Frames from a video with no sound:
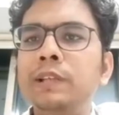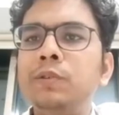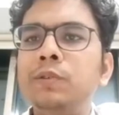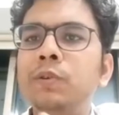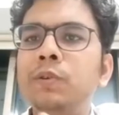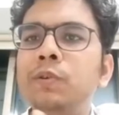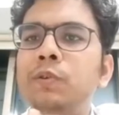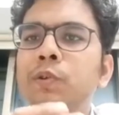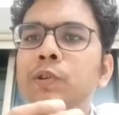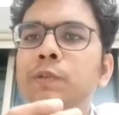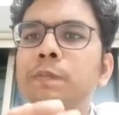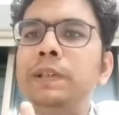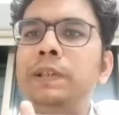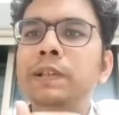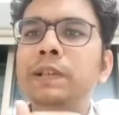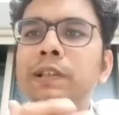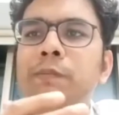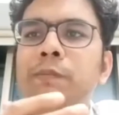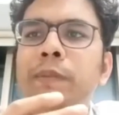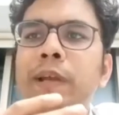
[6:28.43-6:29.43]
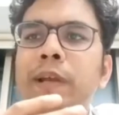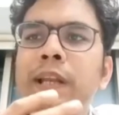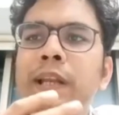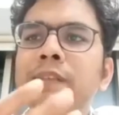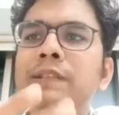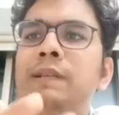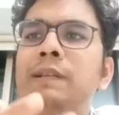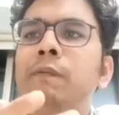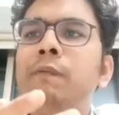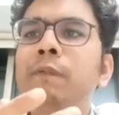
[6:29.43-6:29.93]
So those patients may
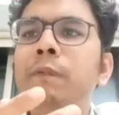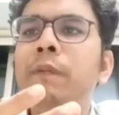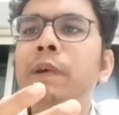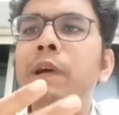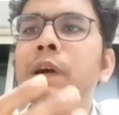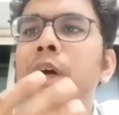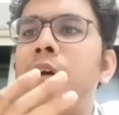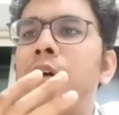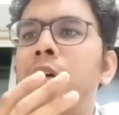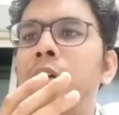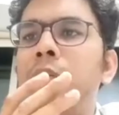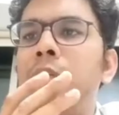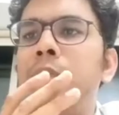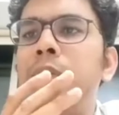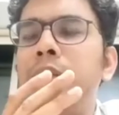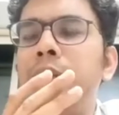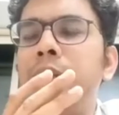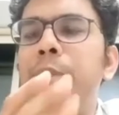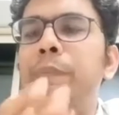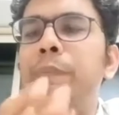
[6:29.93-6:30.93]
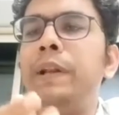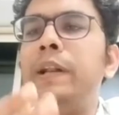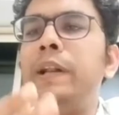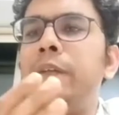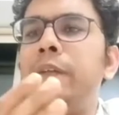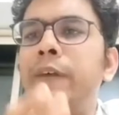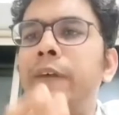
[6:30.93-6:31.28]
need some temporary